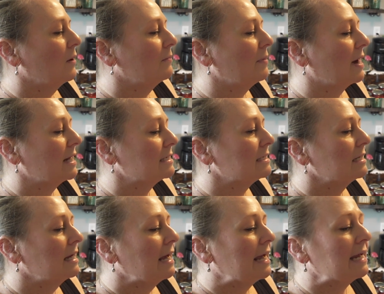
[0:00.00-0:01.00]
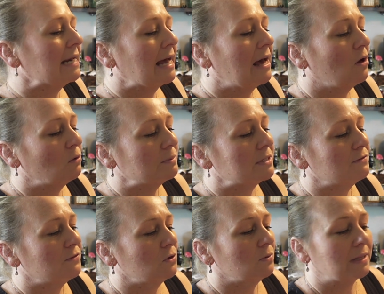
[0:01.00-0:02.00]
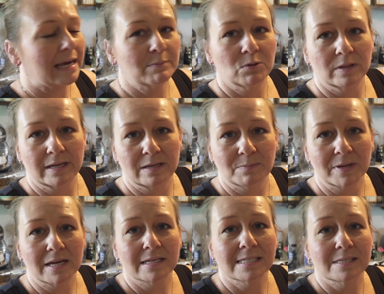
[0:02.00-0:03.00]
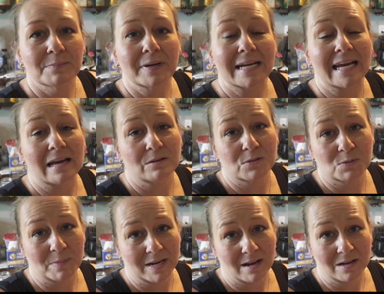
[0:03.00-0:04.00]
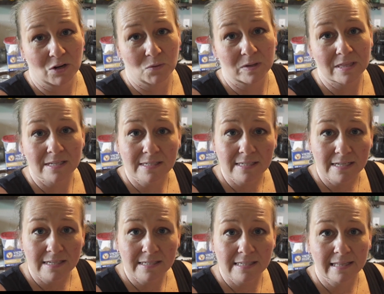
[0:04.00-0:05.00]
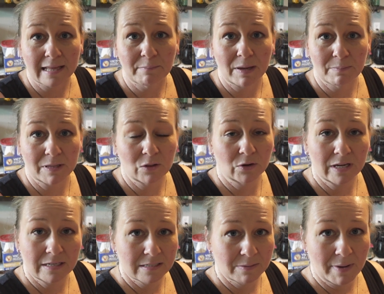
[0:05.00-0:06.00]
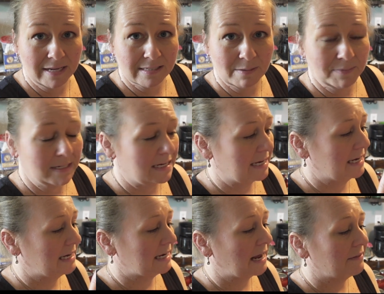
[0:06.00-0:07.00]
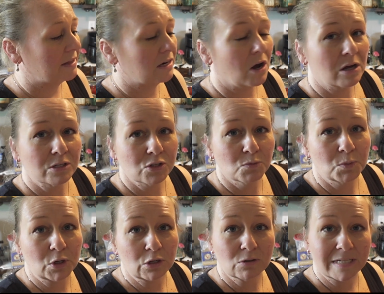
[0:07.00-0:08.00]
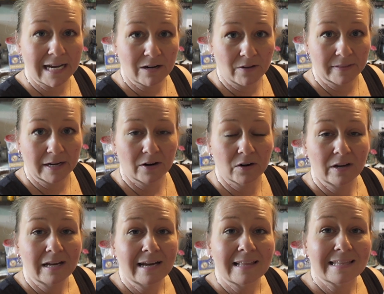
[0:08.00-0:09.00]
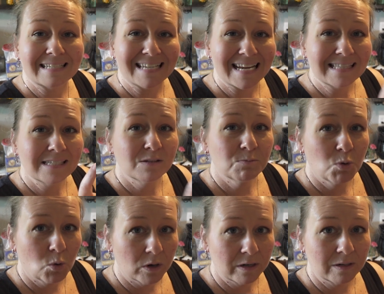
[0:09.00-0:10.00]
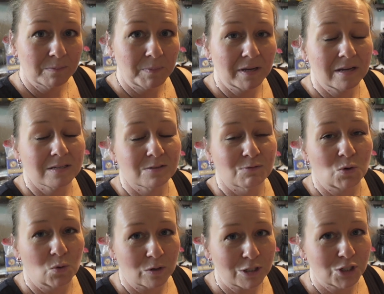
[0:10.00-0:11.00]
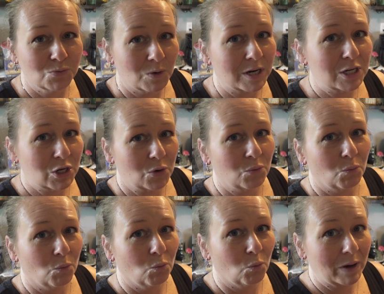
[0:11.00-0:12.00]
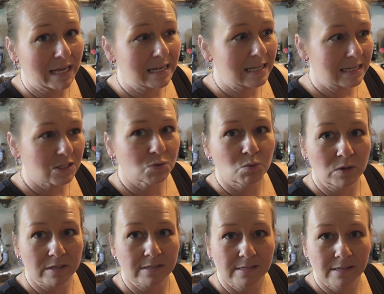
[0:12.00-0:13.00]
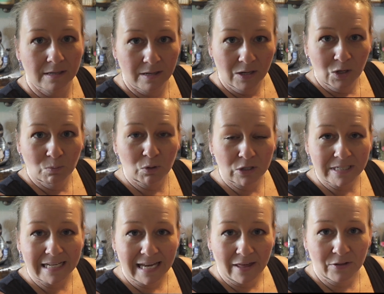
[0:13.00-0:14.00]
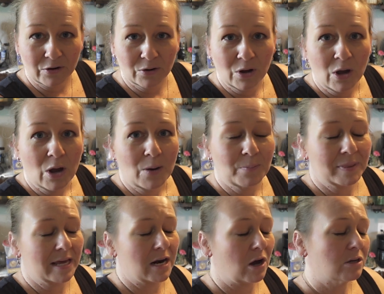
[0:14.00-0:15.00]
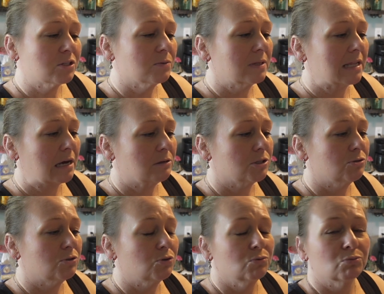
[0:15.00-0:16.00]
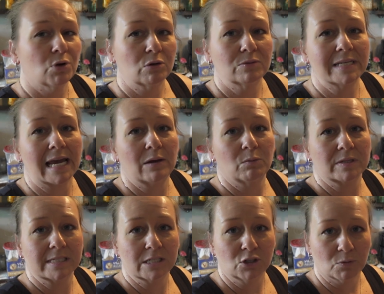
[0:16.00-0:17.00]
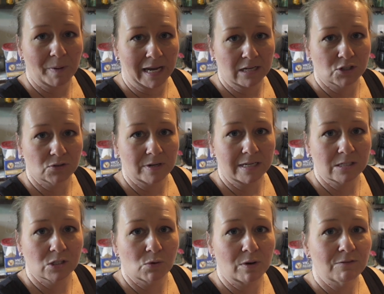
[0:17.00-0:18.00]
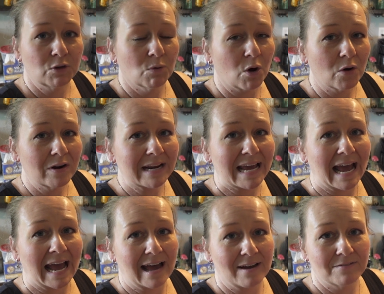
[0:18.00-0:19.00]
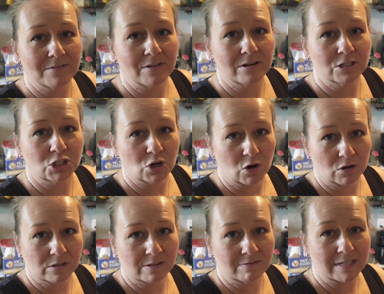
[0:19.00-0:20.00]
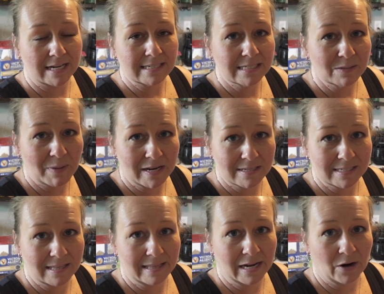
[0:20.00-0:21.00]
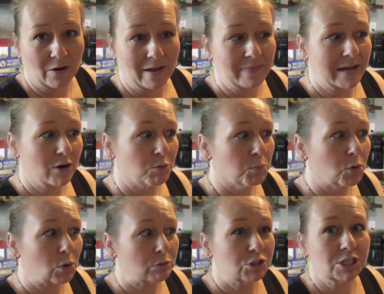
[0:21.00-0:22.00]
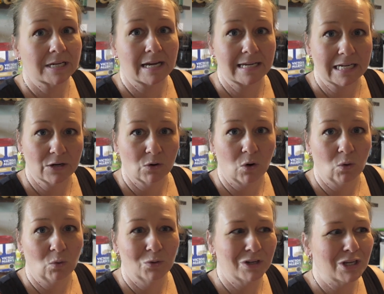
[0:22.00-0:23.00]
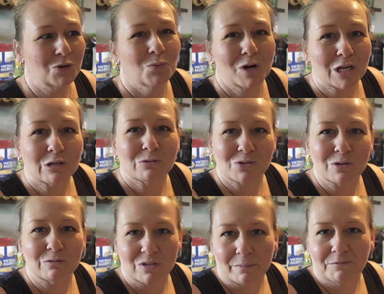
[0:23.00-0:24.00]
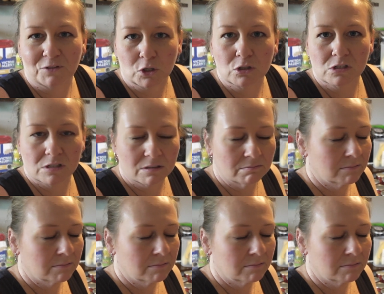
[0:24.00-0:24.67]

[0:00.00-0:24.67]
but it helps if you label it, because somebody else may not know what this is, and they may be looking to make something to eat, and then also put your date on there. The date's important because, of course, you want to know when this was put together, but that also allows you to rotate what's in your pantry. So if you already have jars of diced tomatoes in there and they're approaching a year old, you want to use those up first.